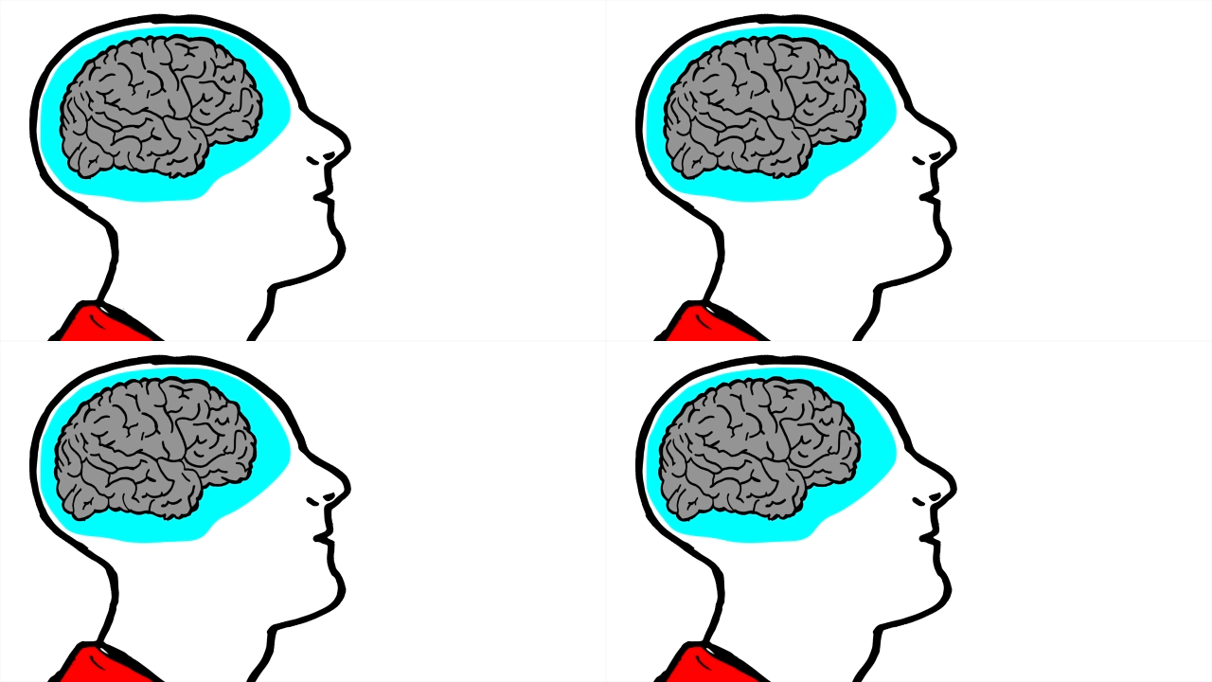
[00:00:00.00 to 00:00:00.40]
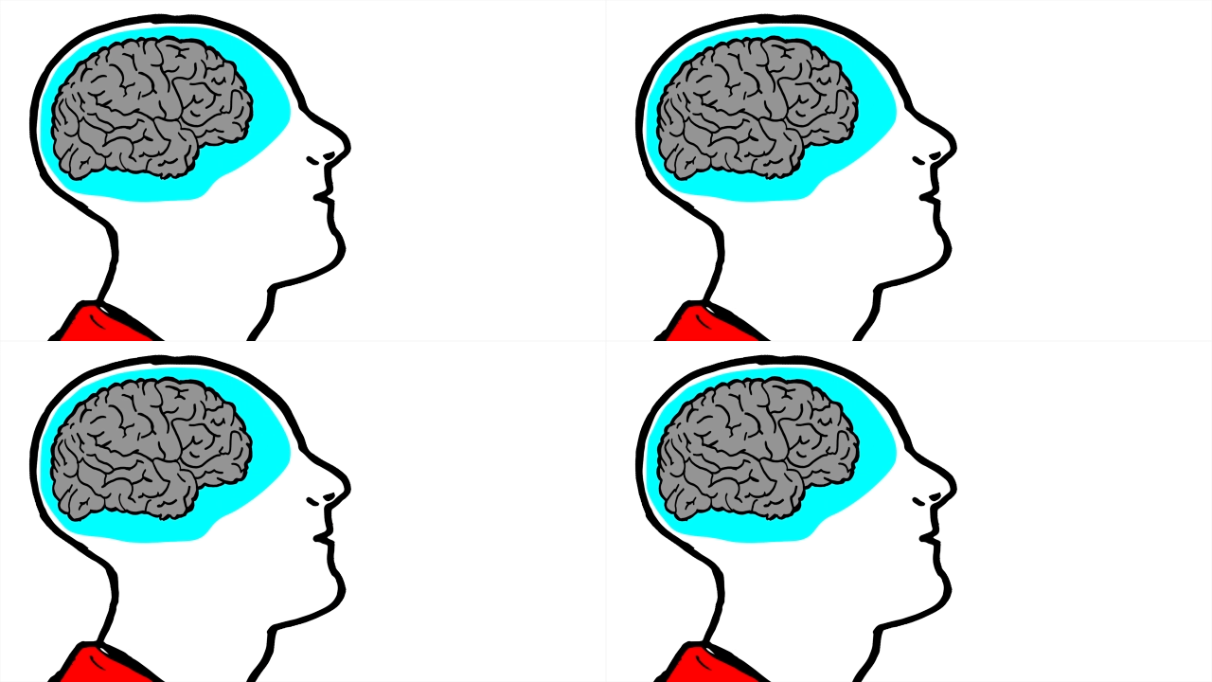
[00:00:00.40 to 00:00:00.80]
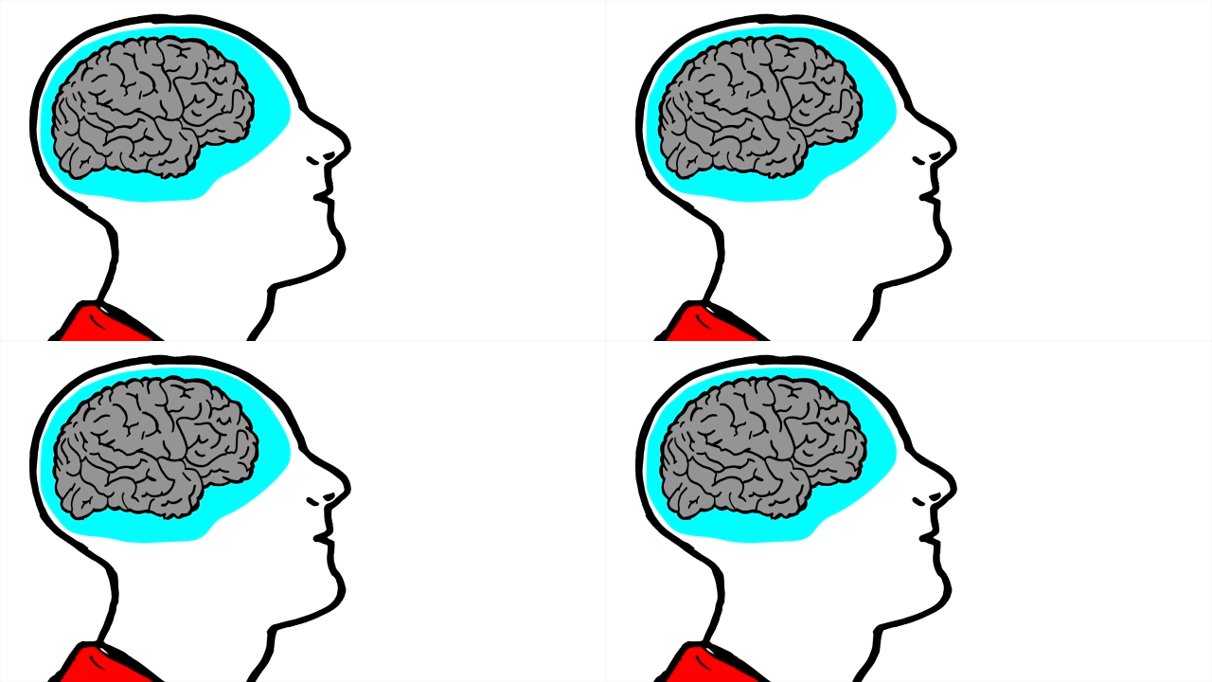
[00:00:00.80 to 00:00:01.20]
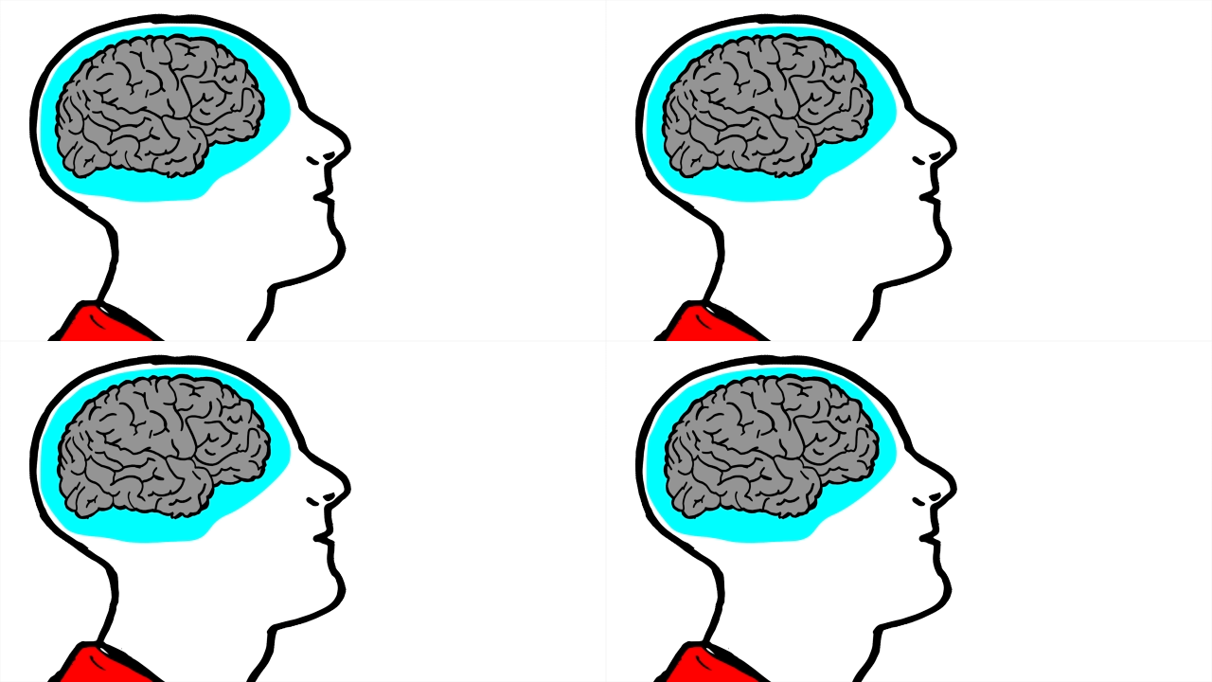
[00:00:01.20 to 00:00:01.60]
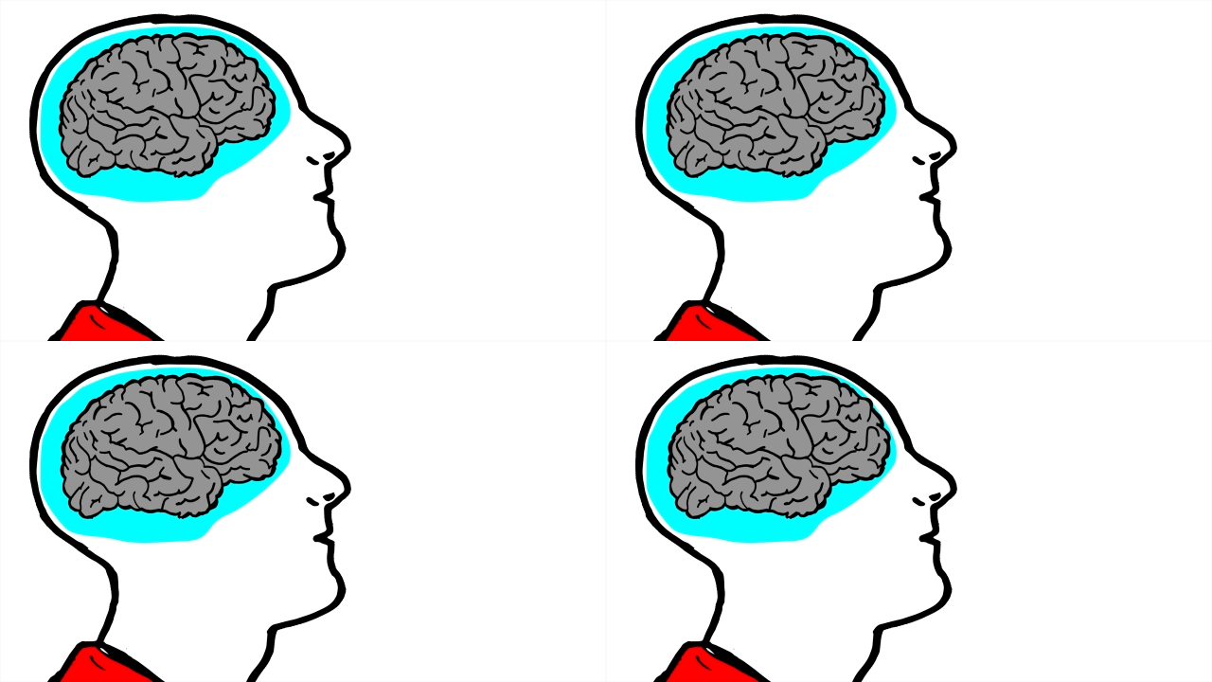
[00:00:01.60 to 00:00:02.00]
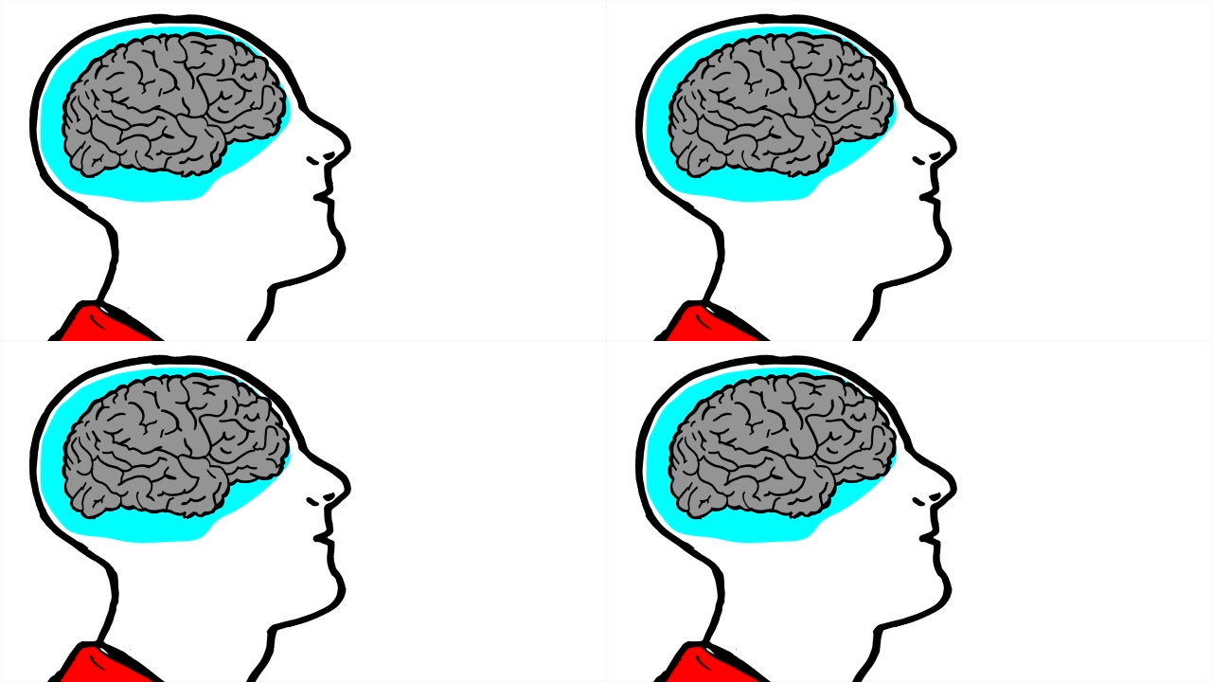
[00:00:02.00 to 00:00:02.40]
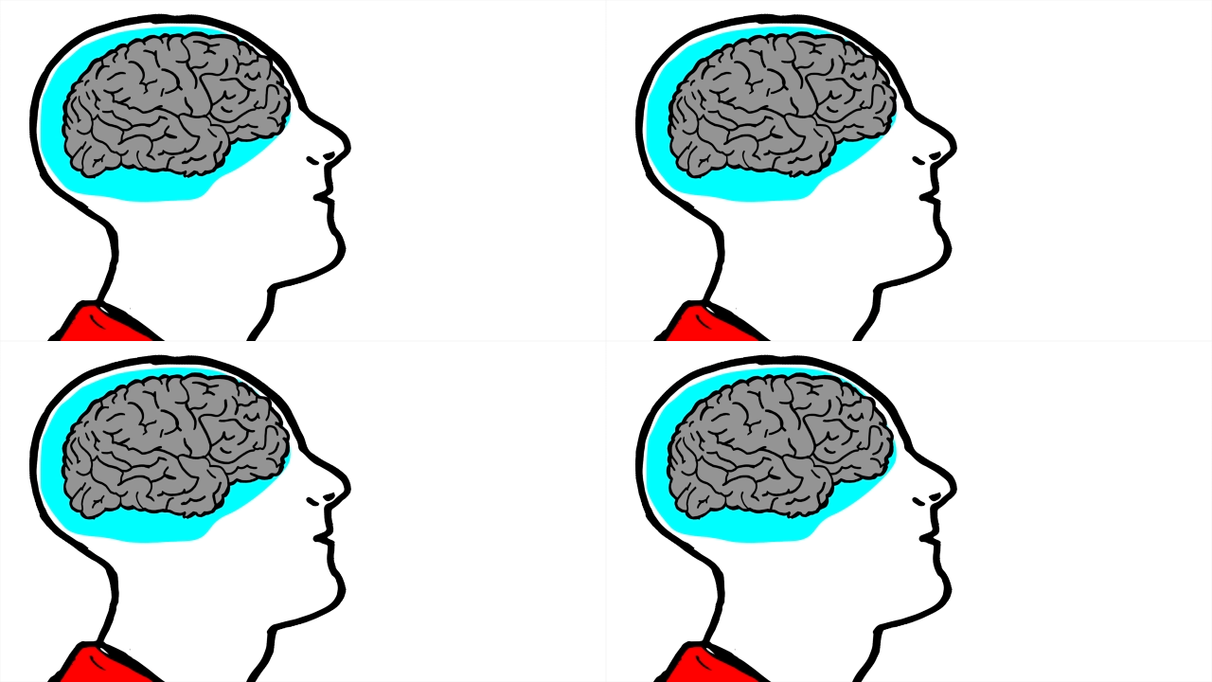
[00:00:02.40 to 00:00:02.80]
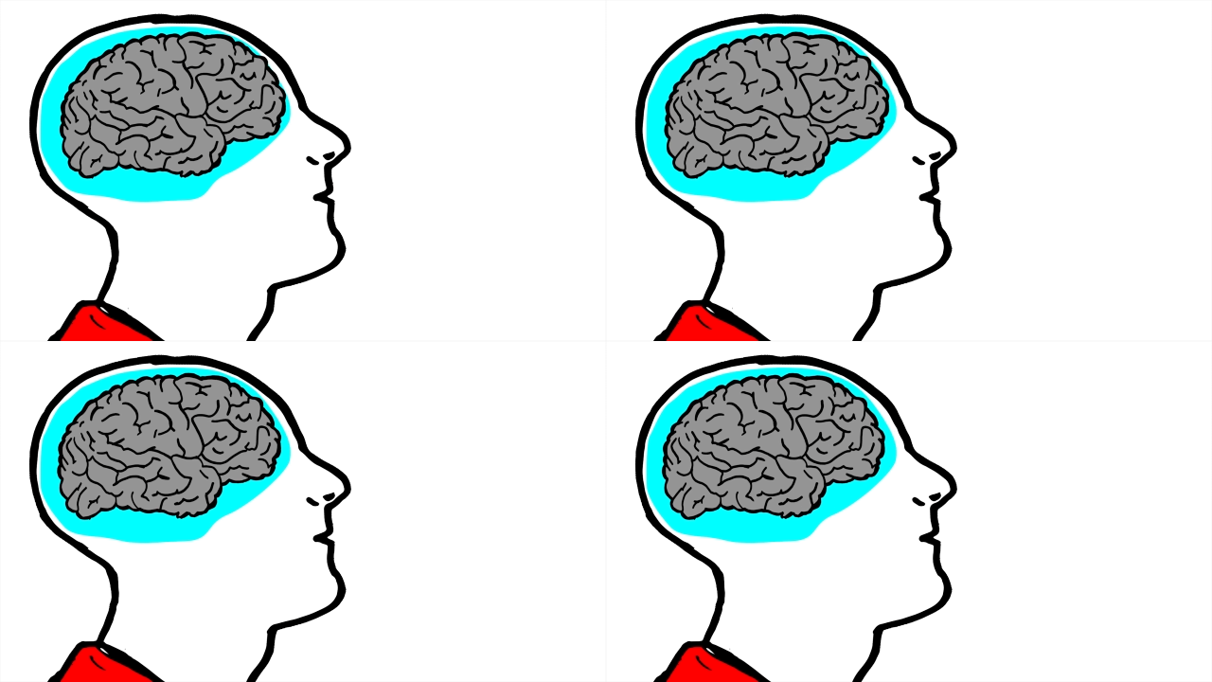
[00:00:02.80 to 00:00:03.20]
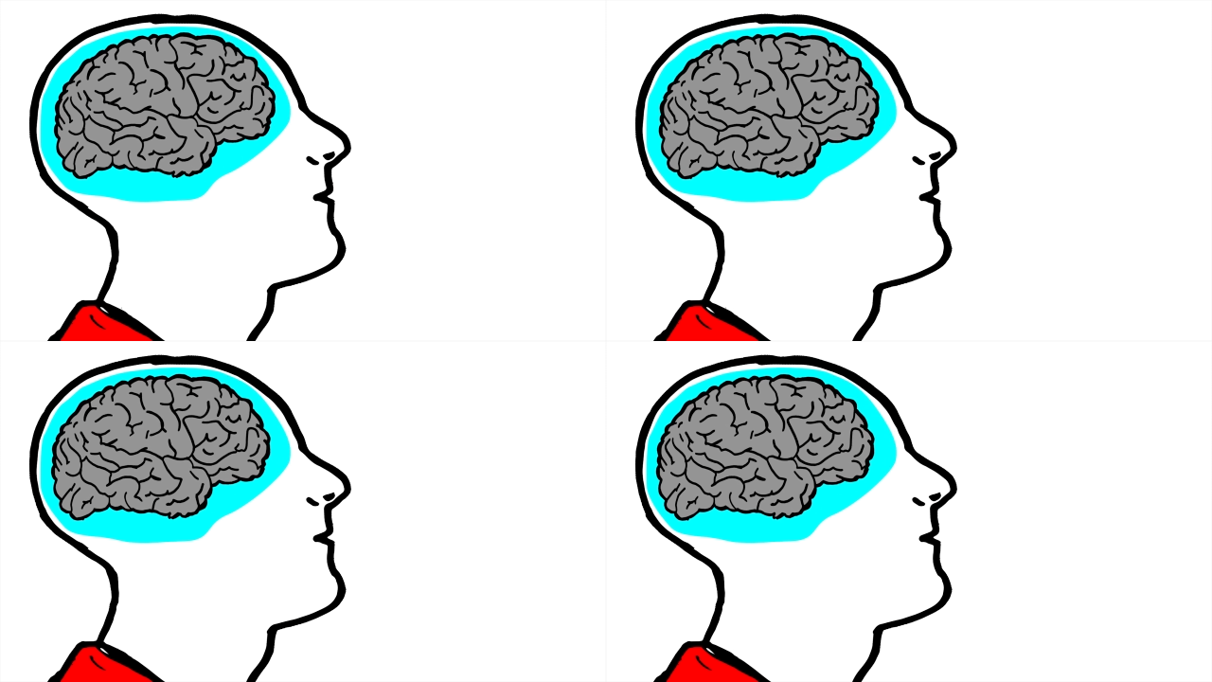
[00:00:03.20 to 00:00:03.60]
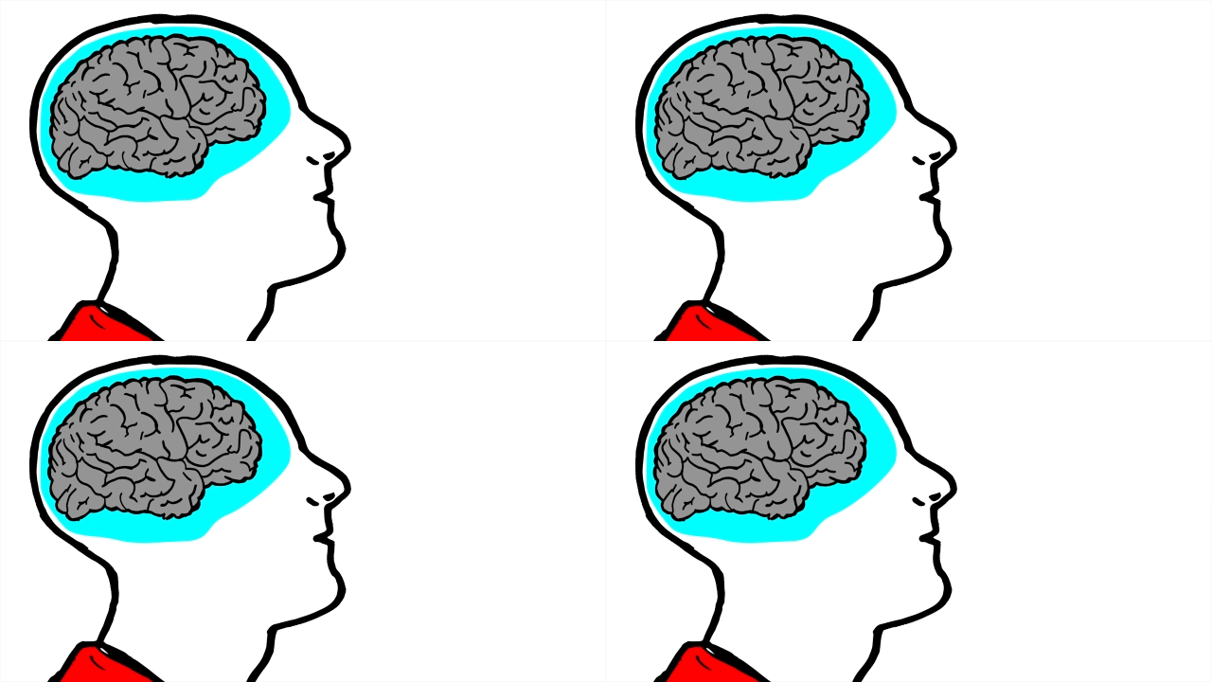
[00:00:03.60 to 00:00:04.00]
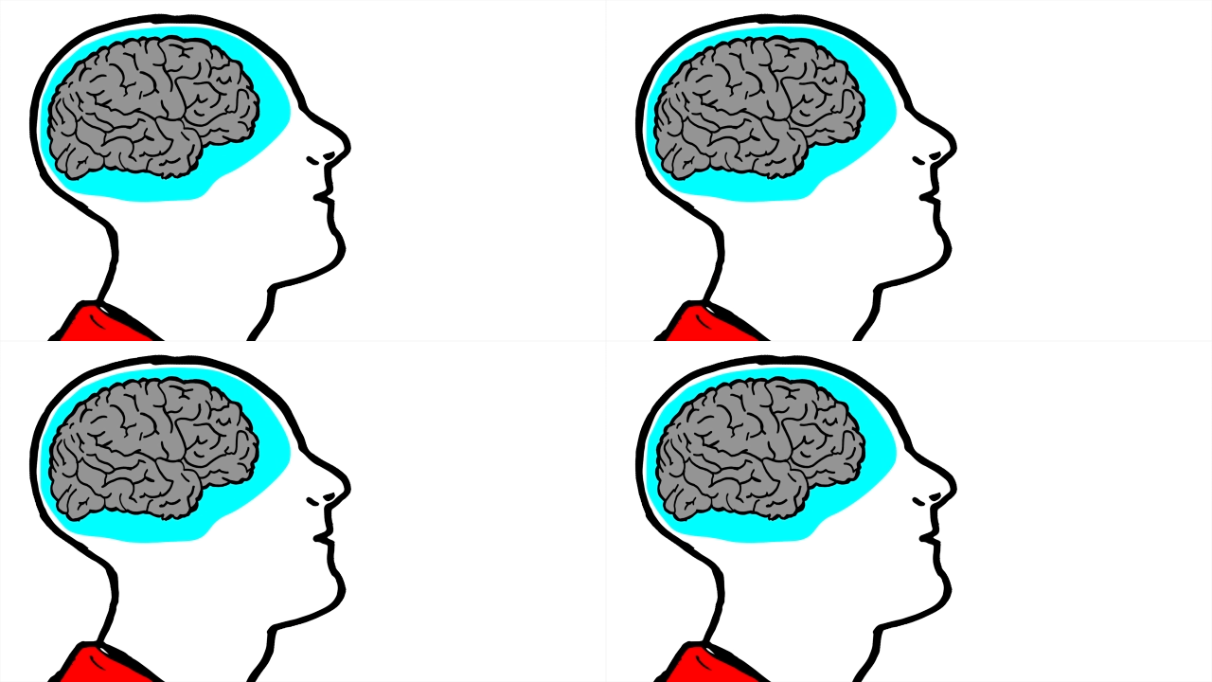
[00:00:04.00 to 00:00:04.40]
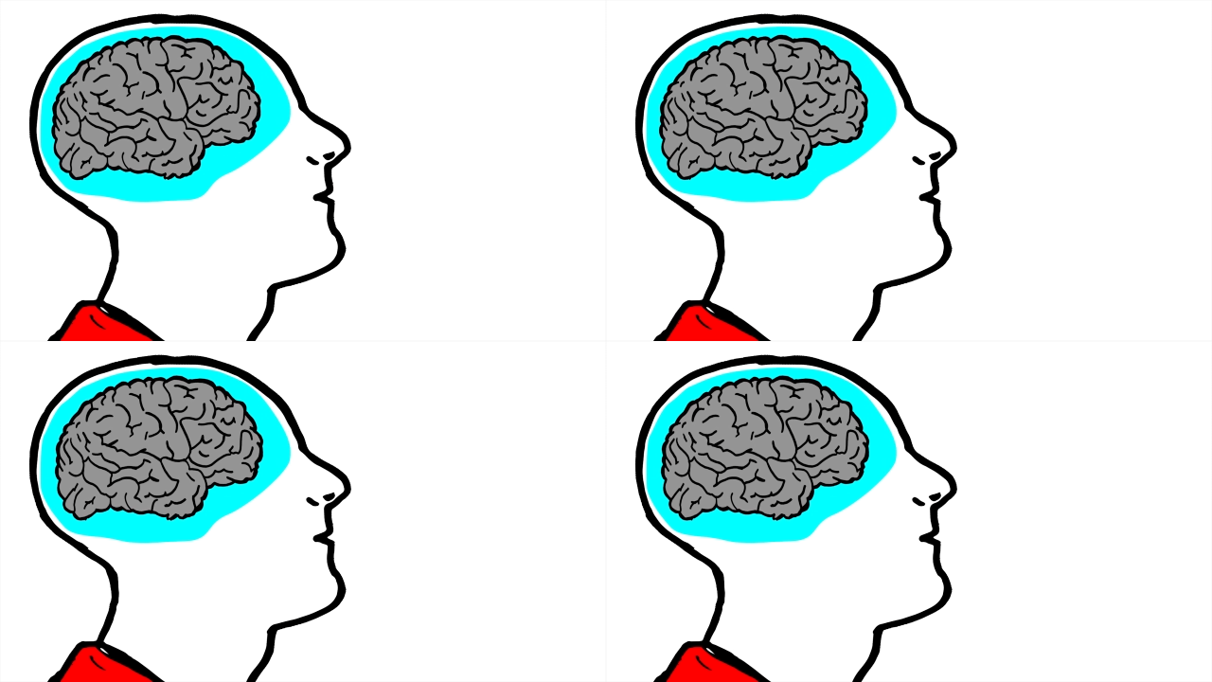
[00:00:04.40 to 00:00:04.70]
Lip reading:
(no speaker visible)